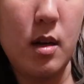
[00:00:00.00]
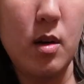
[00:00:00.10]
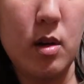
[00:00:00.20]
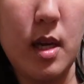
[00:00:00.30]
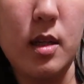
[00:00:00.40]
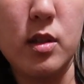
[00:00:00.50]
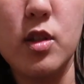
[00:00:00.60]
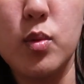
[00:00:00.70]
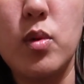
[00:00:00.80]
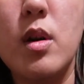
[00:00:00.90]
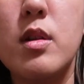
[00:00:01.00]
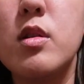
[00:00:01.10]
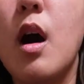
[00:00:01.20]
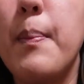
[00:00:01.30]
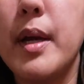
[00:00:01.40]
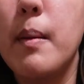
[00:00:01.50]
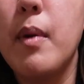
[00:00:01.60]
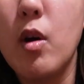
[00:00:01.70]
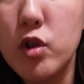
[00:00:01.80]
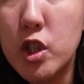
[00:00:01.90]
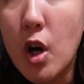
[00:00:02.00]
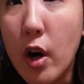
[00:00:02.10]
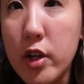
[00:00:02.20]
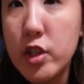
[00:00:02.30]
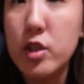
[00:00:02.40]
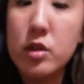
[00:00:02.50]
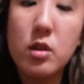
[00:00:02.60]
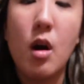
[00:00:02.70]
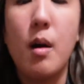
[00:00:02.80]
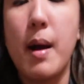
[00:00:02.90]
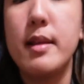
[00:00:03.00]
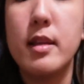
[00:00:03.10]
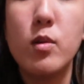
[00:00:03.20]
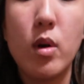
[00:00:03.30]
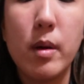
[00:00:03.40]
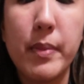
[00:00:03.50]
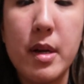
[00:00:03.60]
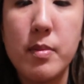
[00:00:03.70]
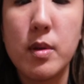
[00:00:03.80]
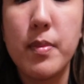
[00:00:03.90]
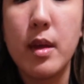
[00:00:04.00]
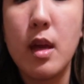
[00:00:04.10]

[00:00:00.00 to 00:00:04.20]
Okay, since we're on the topic about chargers, I did want to bring up something.